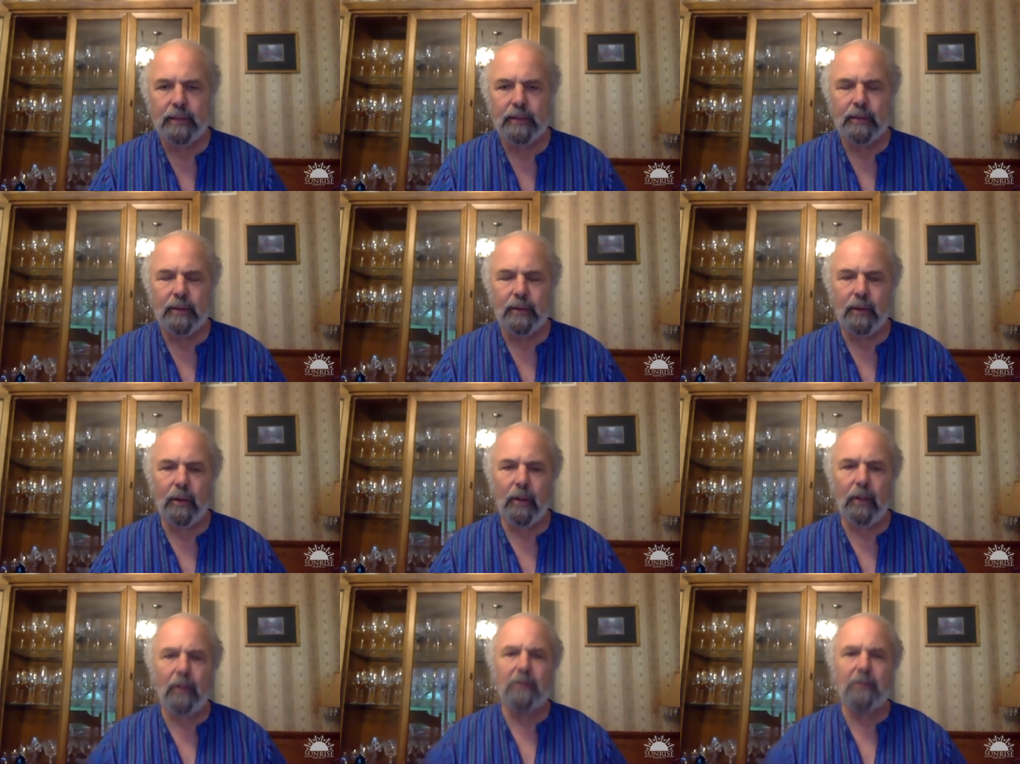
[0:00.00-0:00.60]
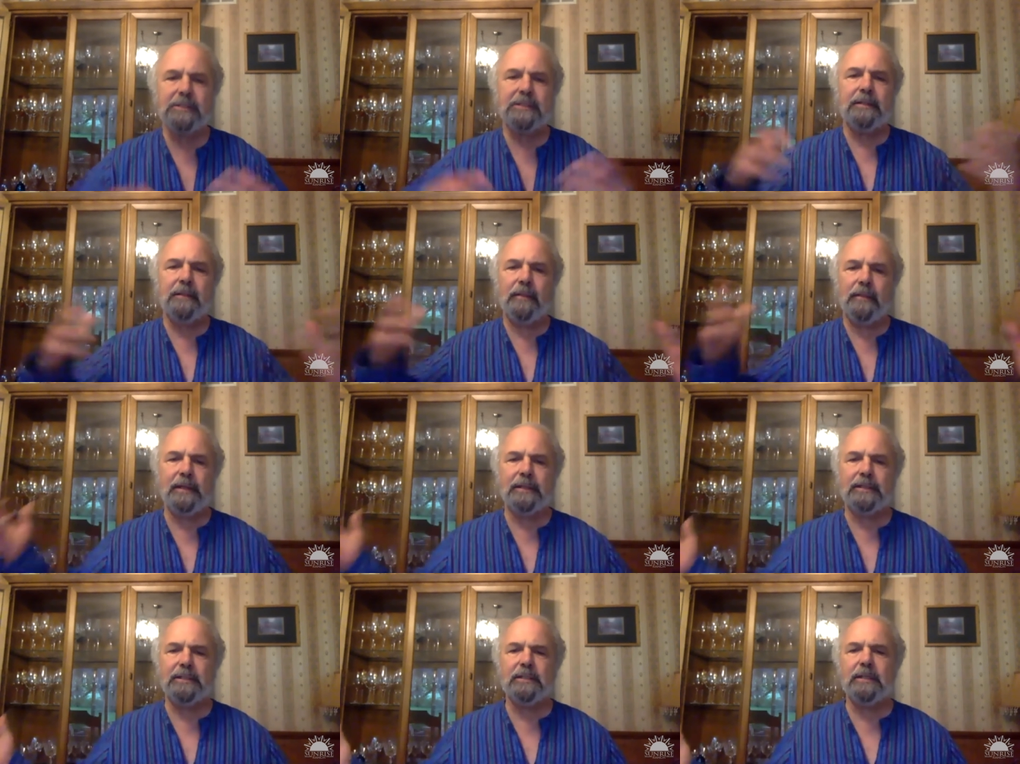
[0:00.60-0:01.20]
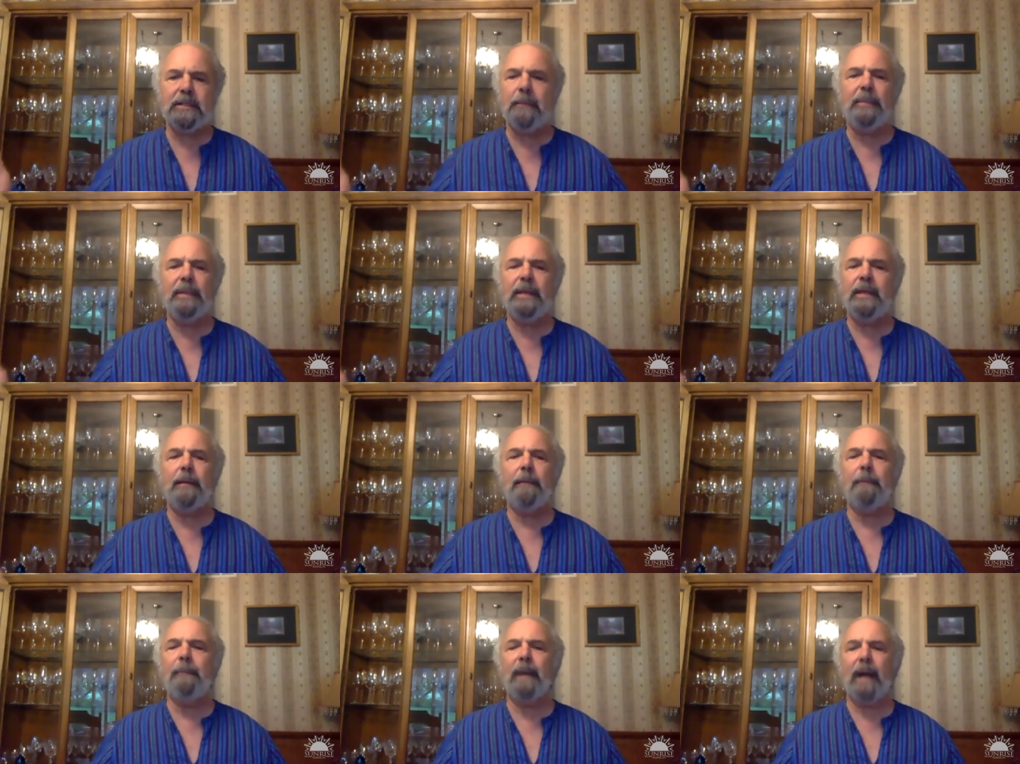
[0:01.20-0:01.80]
all that's to be
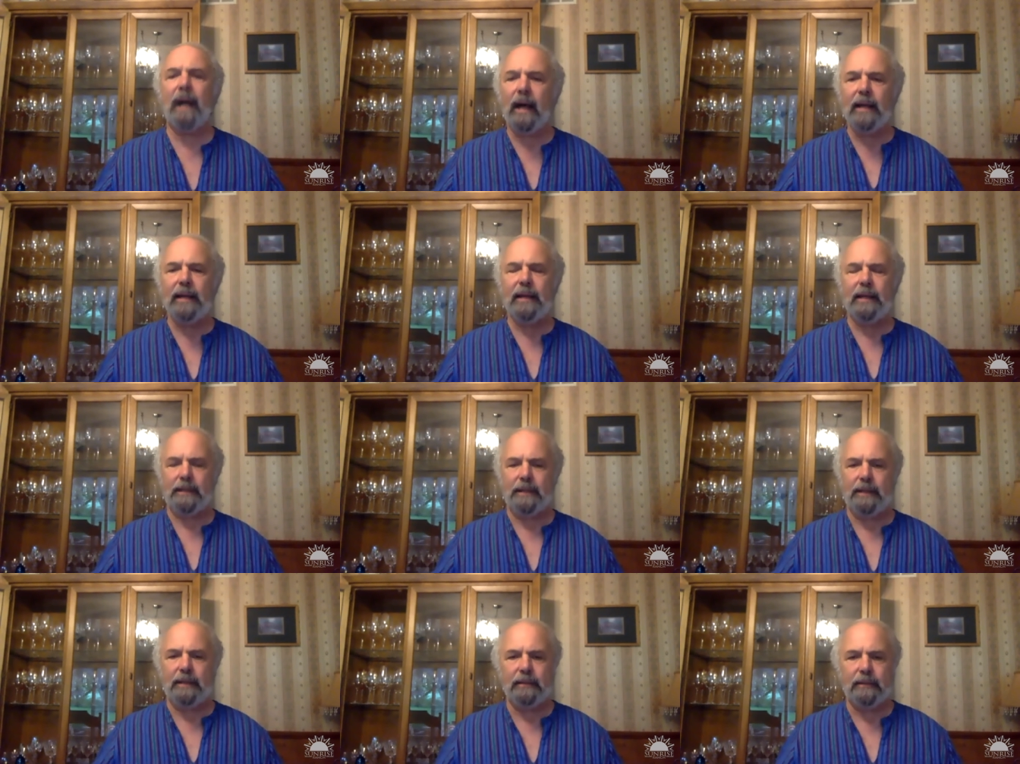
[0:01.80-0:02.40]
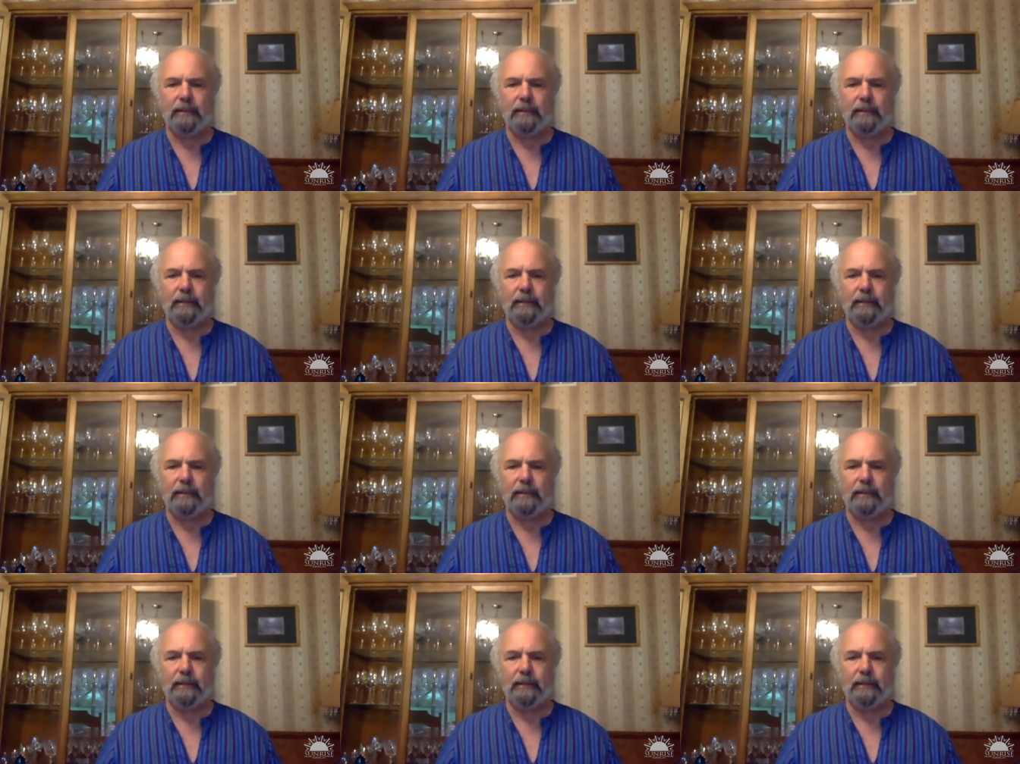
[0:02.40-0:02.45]
embodied.